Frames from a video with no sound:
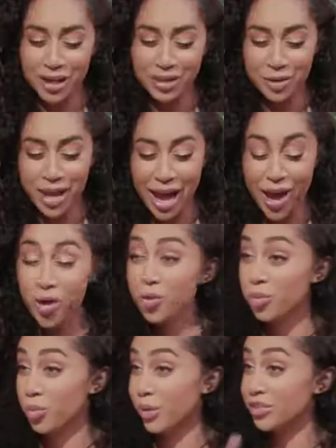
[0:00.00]
right, so now
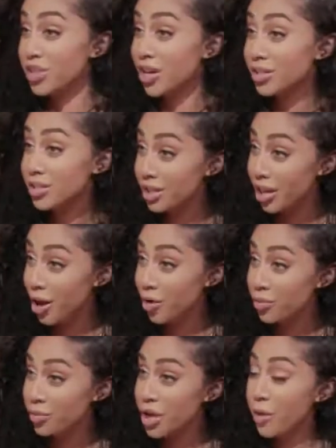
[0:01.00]
we've started
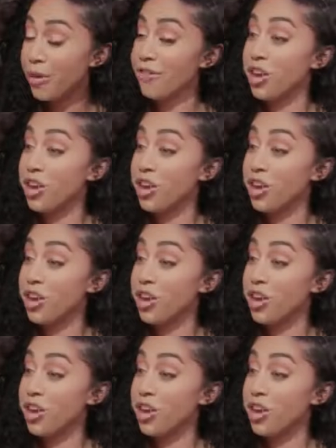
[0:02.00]
slow. We